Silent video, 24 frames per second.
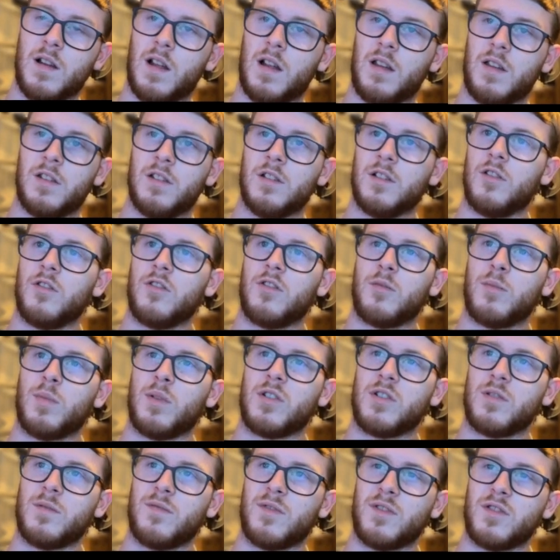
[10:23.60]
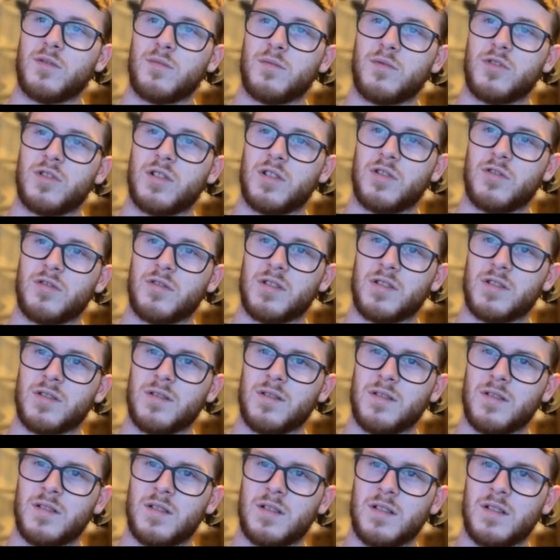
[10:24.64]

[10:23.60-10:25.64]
and you lose a bishop for some strange reason.